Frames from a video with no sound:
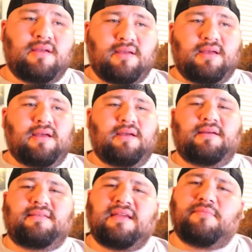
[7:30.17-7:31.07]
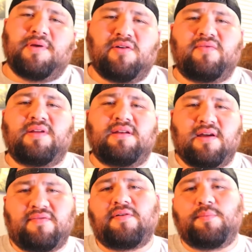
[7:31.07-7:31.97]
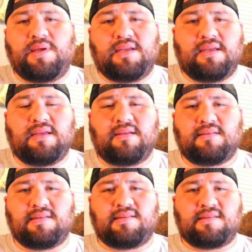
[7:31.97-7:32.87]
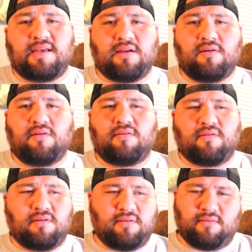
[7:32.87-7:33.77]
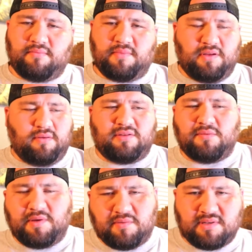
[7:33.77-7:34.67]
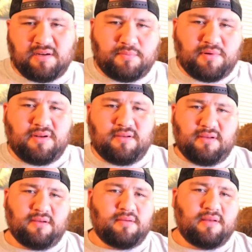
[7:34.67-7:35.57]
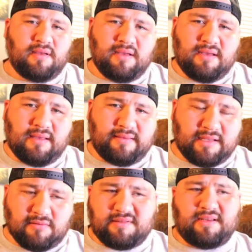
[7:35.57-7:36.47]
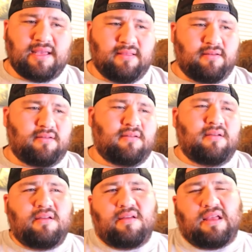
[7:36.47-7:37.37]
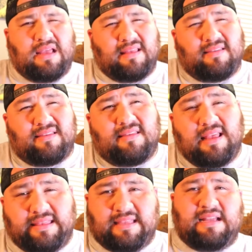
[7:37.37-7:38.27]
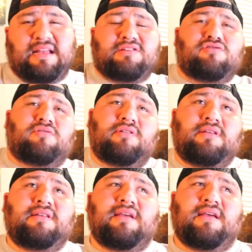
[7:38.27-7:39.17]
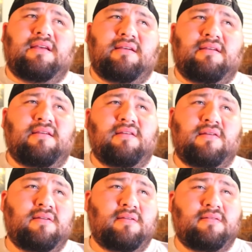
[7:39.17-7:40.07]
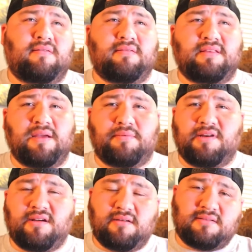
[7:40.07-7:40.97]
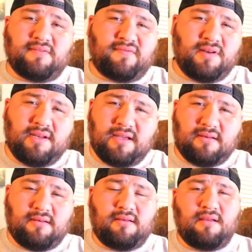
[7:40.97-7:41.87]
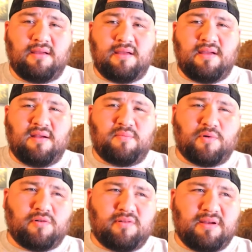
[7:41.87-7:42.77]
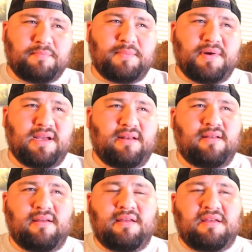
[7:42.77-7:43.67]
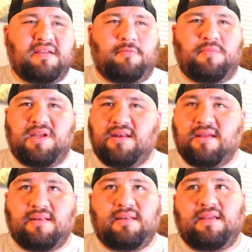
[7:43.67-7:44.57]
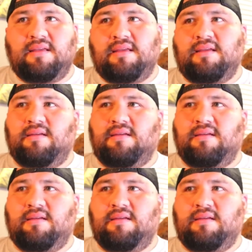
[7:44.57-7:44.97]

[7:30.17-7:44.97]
I think Melvin offered me to sell, or he told me he was going to put a deal together. And I think I joined Debonair's affiliate program, but immediately,